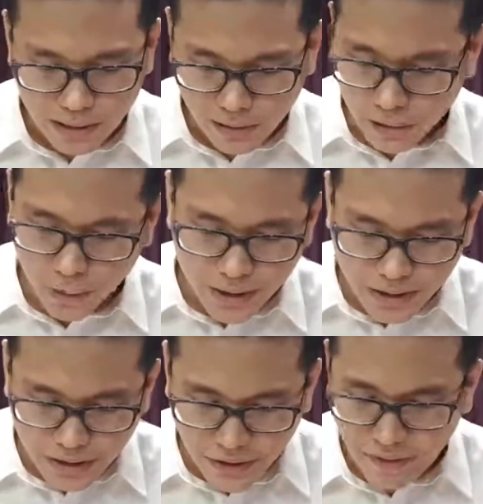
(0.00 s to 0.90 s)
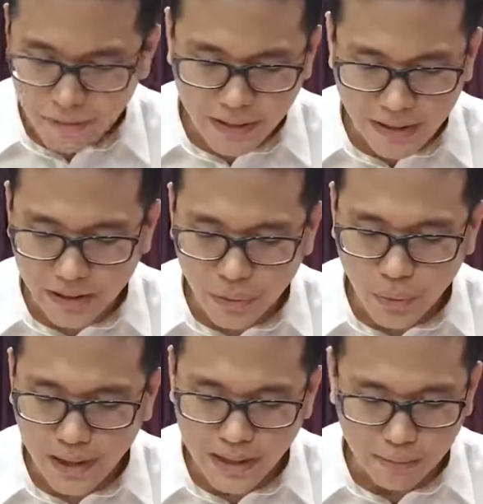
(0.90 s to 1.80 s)
Lord, you have been our
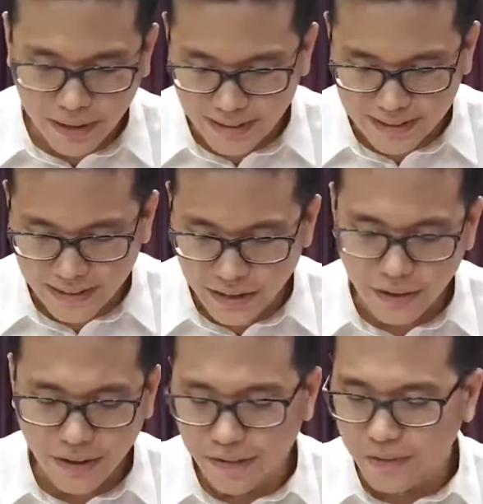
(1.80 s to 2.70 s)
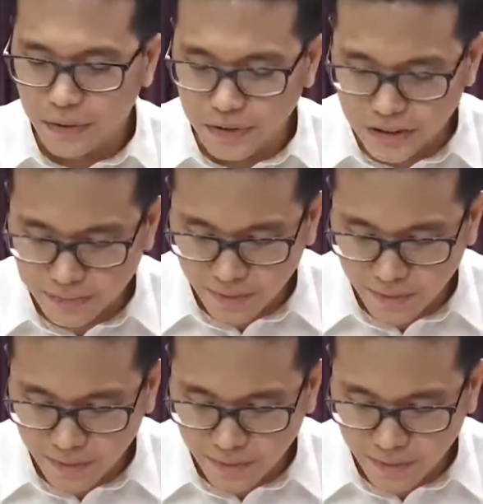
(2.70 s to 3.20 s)
dwelling place, our refuge,